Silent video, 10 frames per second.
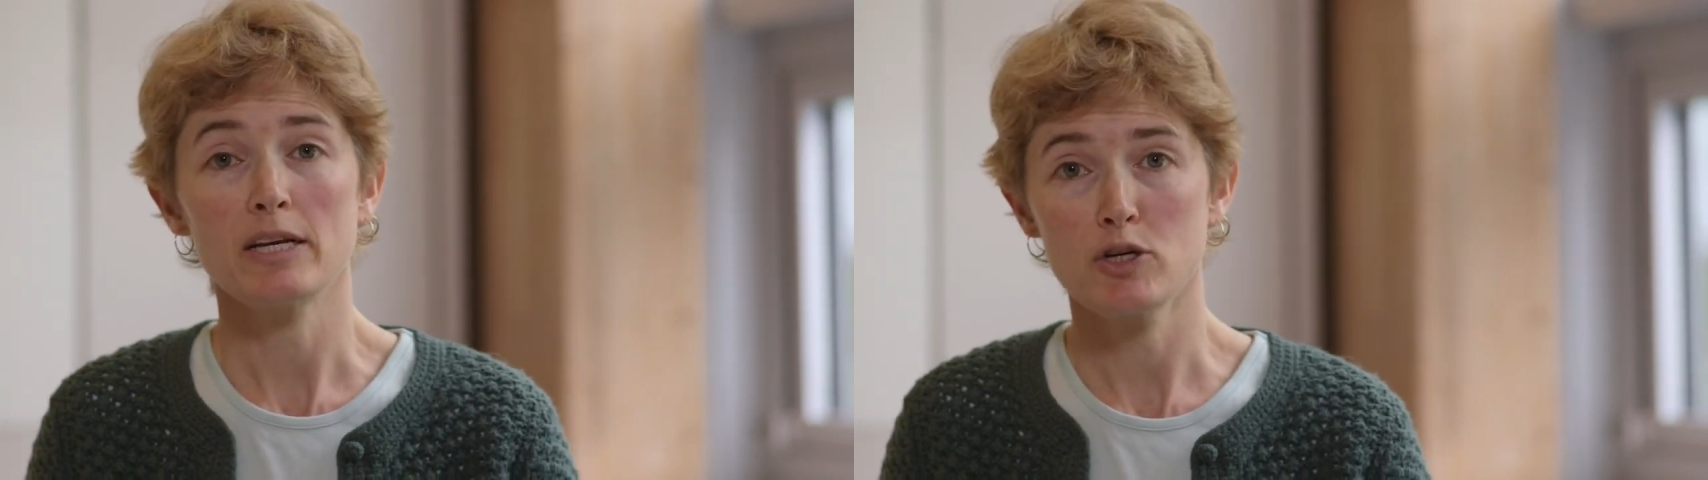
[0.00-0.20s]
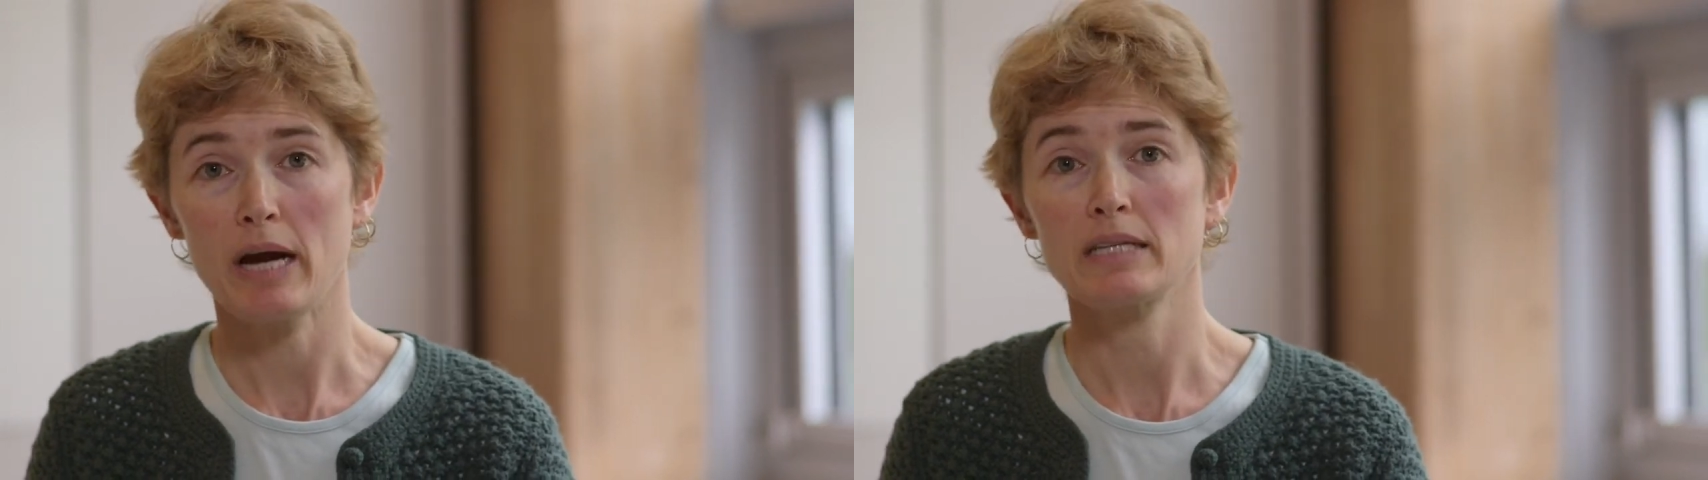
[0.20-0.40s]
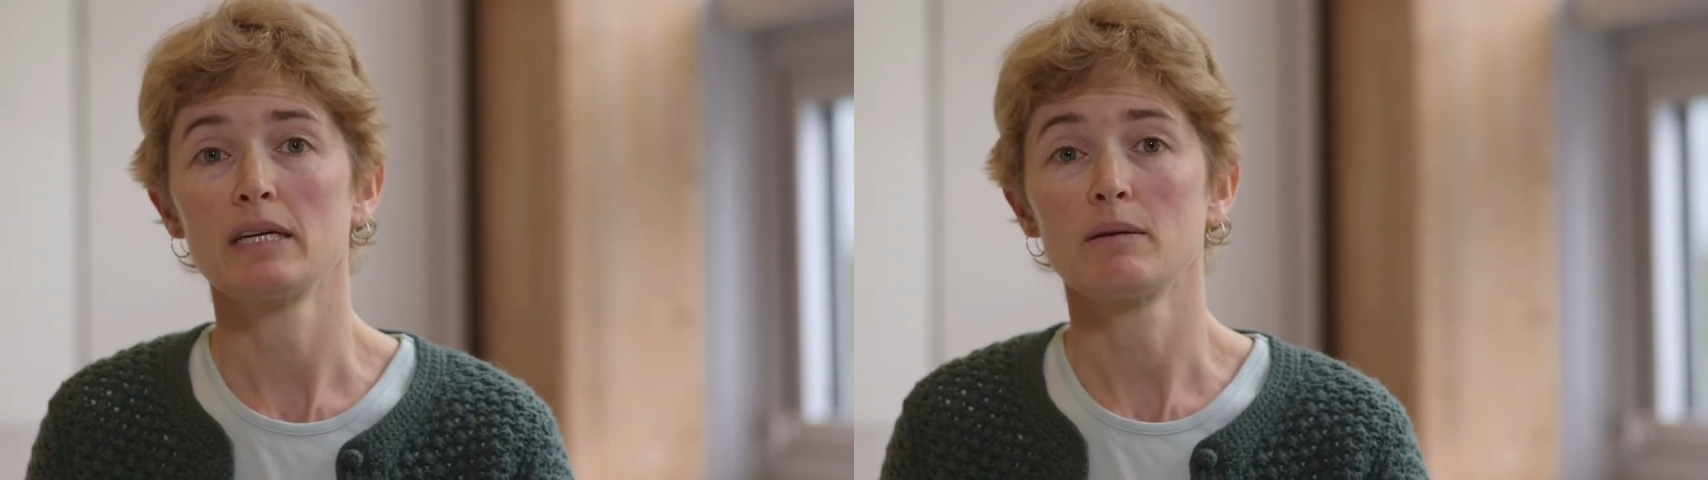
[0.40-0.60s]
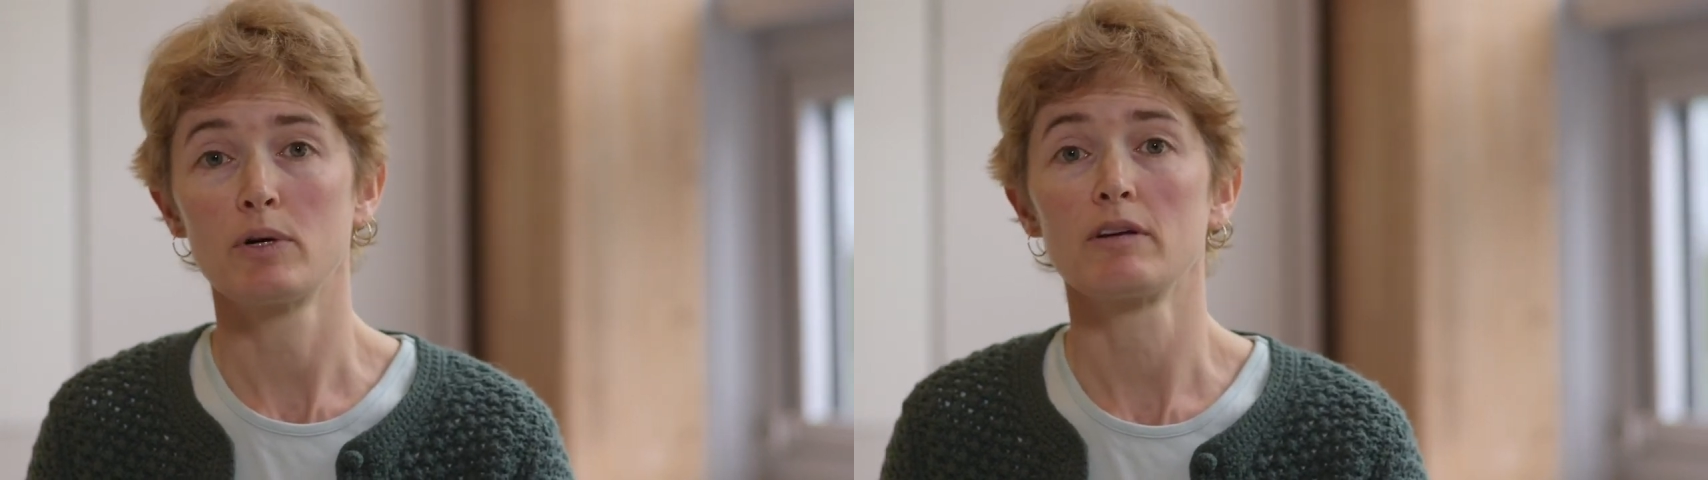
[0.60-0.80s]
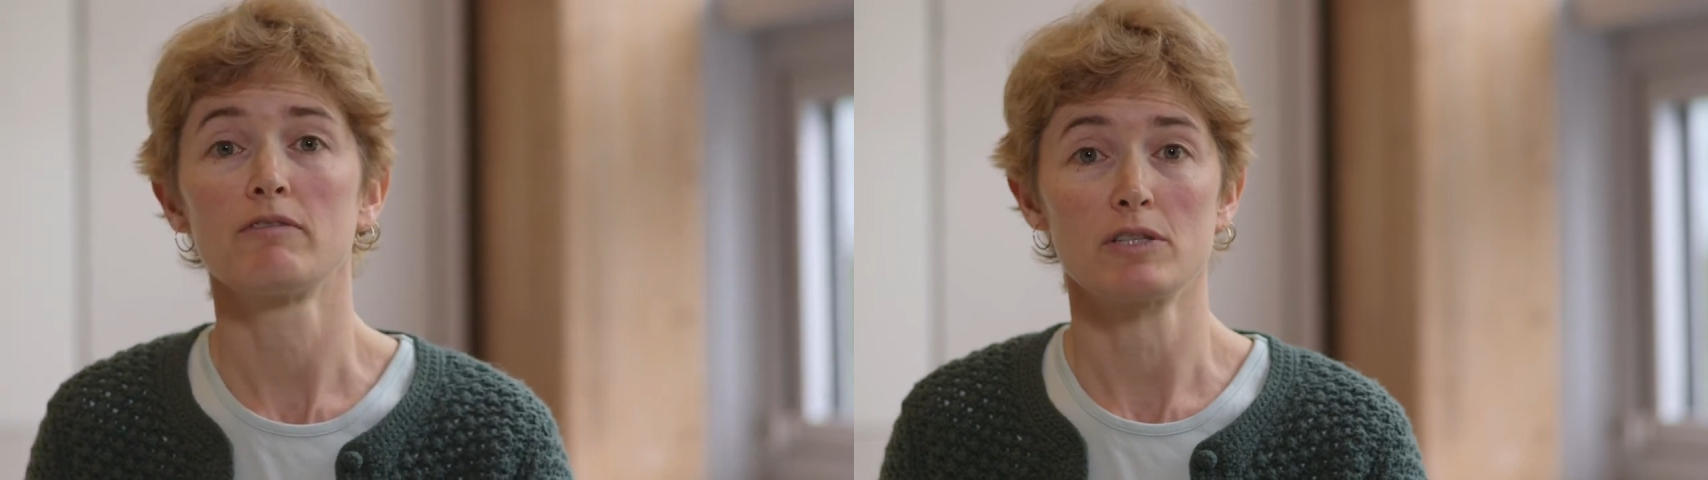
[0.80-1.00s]
extracting and
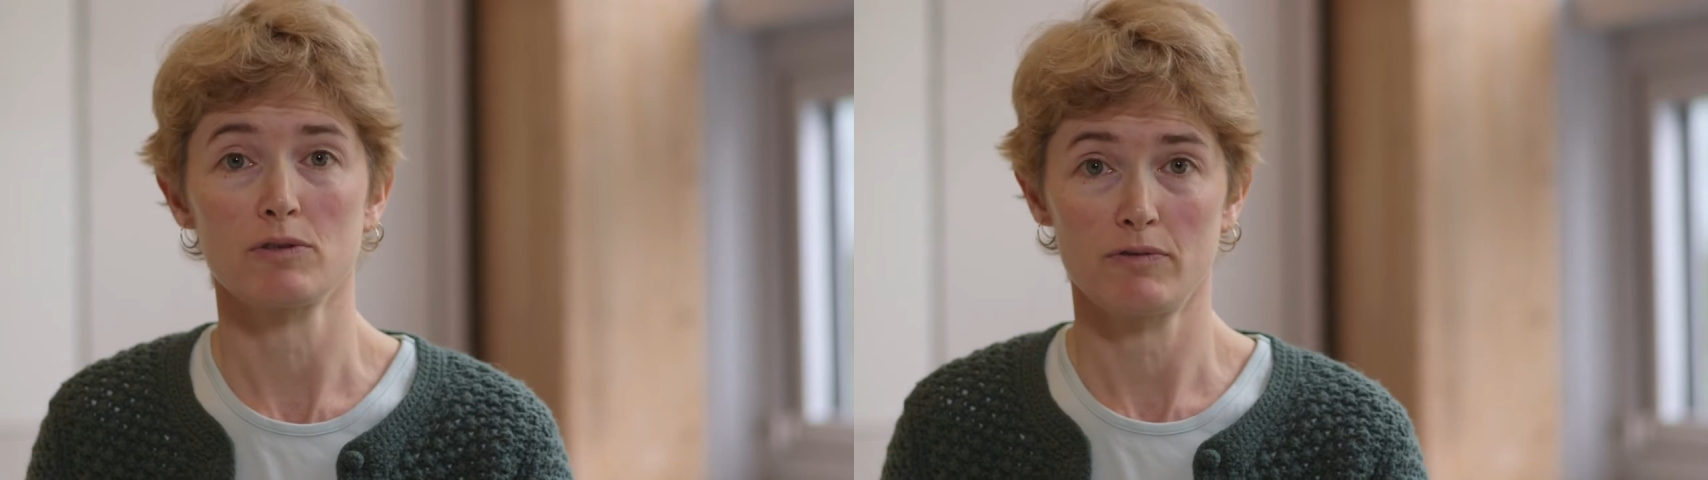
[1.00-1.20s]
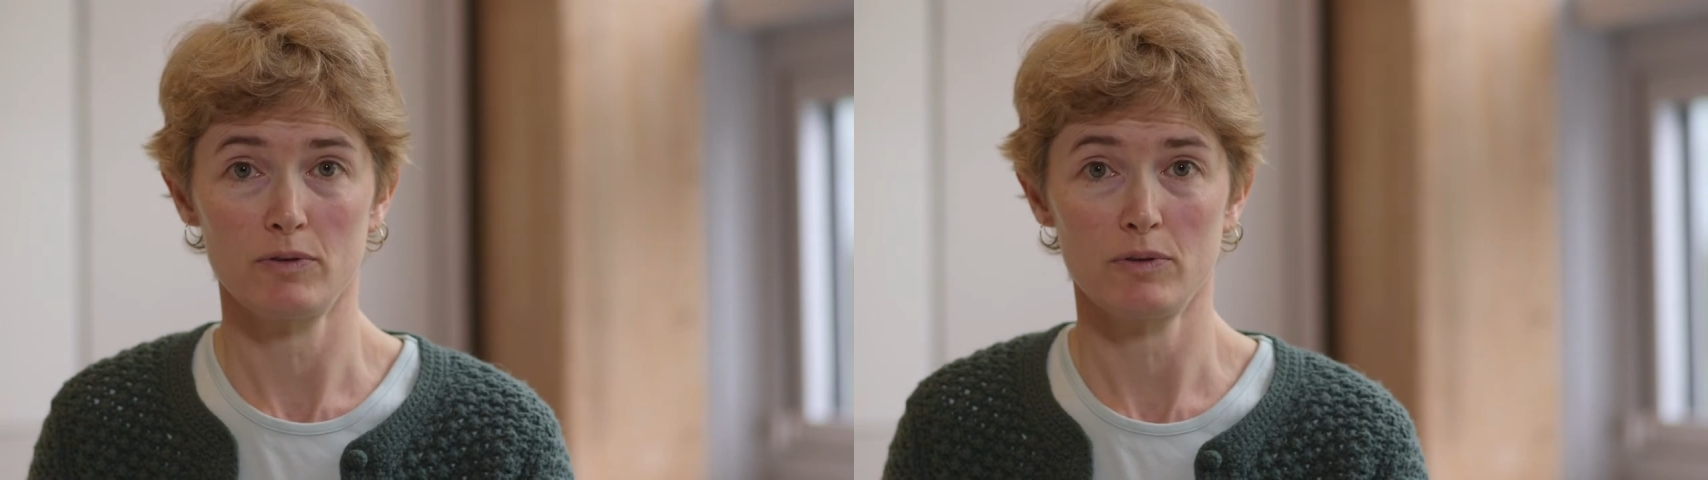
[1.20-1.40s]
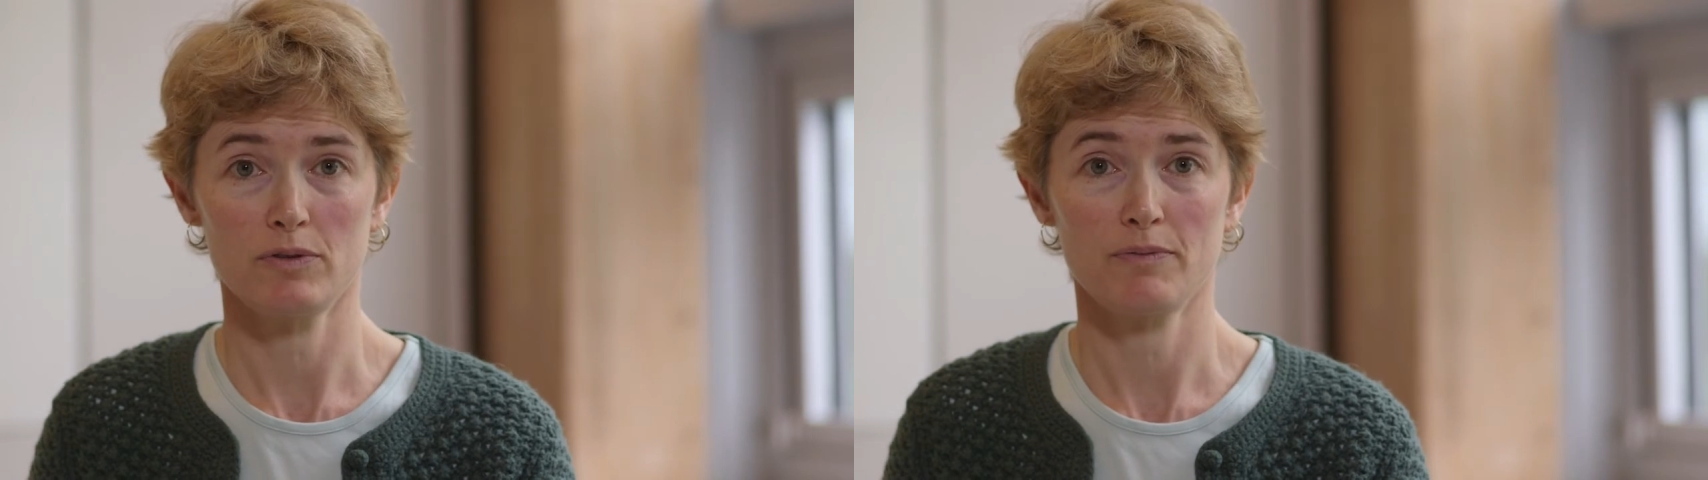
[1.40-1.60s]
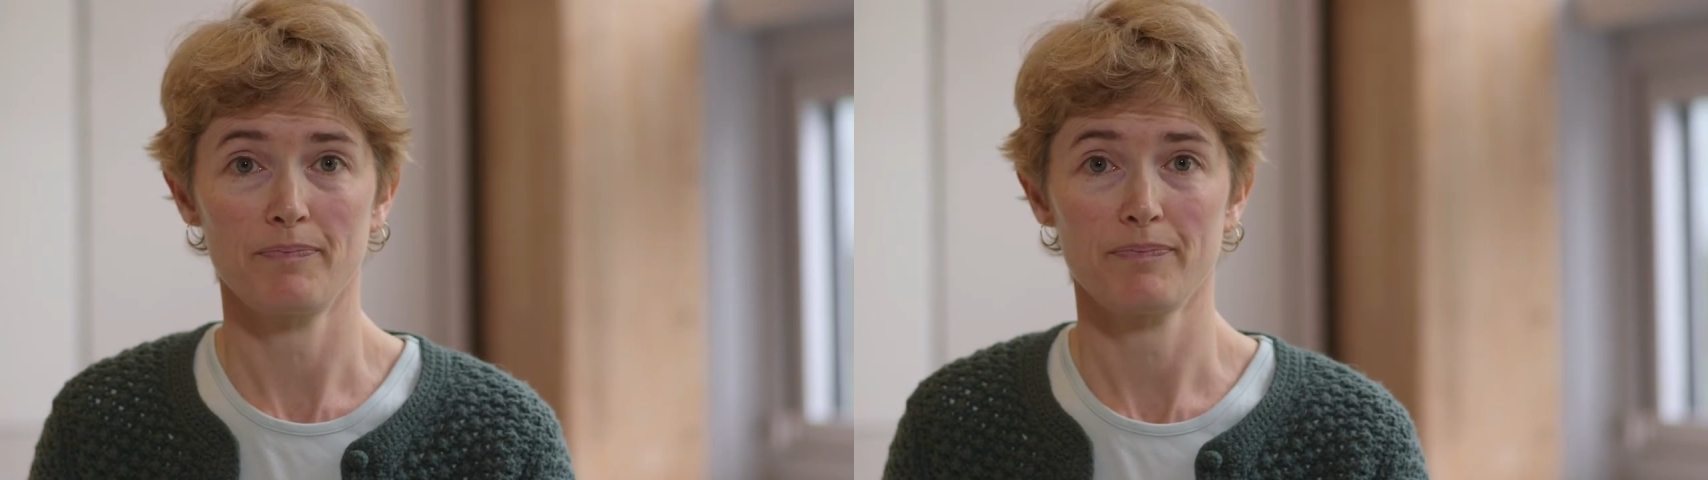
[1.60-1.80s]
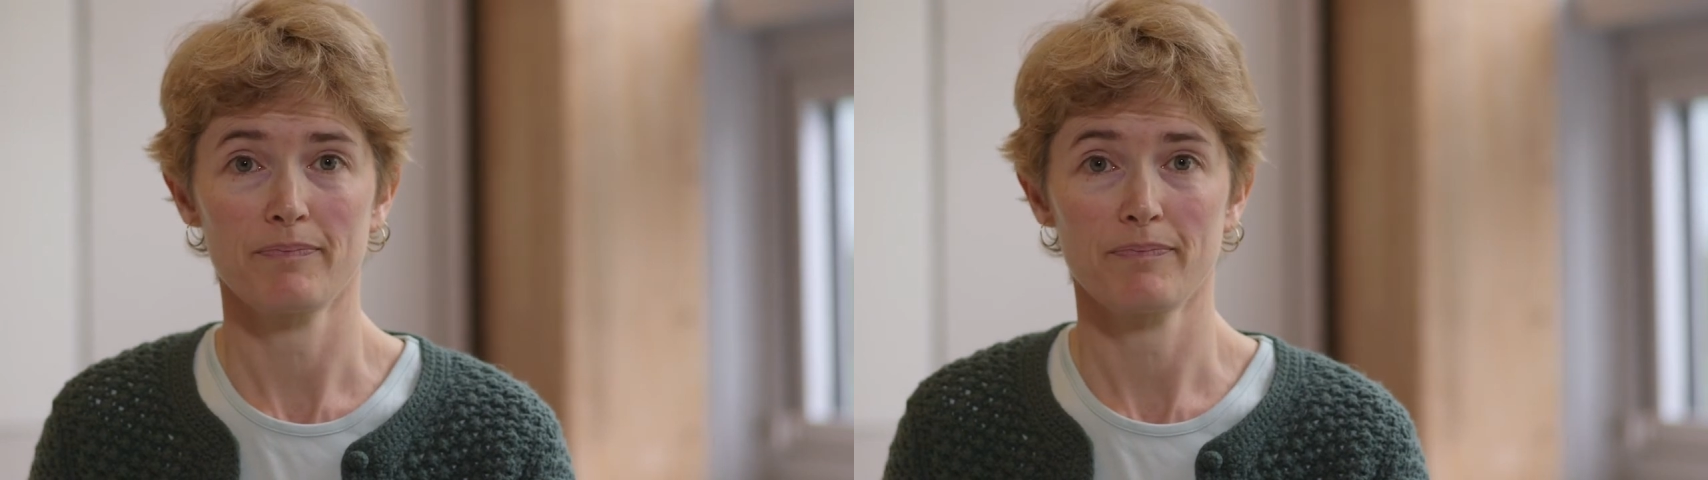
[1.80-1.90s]
burning fossil fuels.